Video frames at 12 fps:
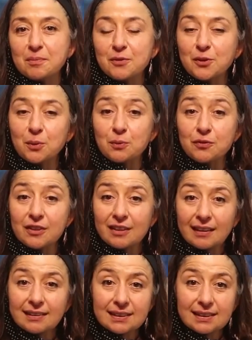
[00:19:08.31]
So if you'd
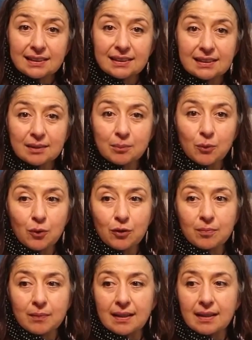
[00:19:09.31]
like to see some more
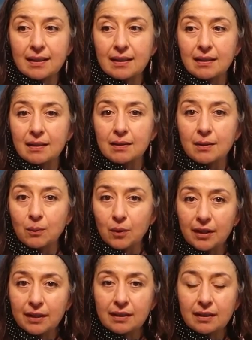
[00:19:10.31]
of my
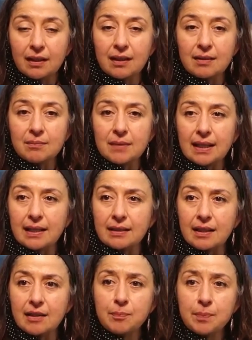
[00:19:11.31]
work, I'm
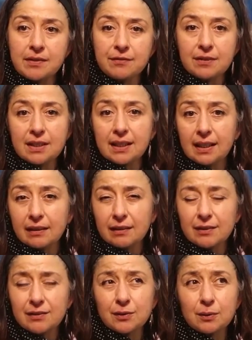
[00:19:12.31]
at FP3
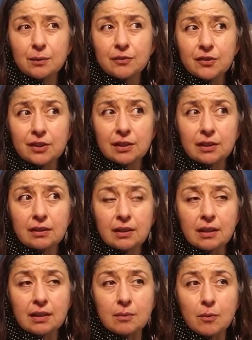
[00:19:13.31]
Gallery till
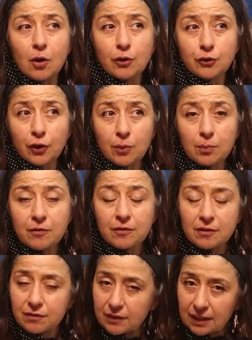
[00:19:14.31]
October
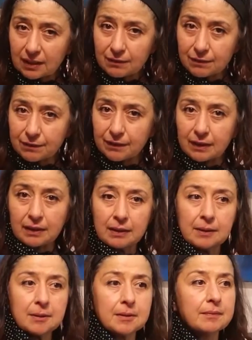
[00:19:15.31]
15th,
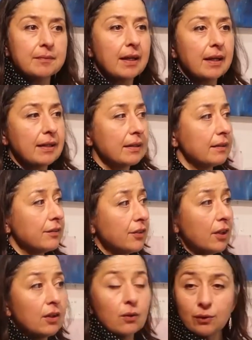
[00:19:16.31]
and
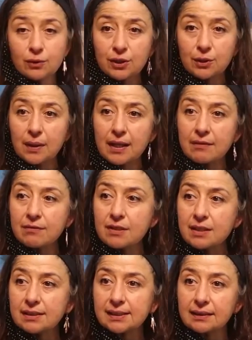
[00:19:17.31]
also
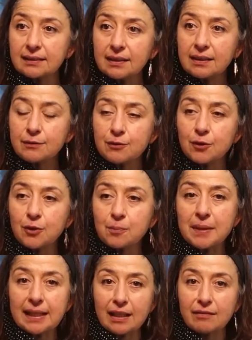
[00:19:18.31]
every Sunday
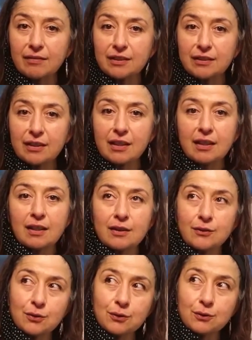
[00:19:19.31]
from 11
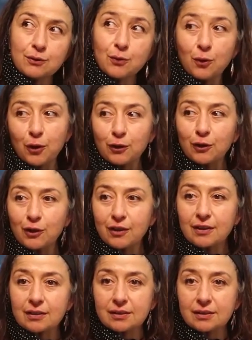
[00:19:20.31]
to 4 o'clock.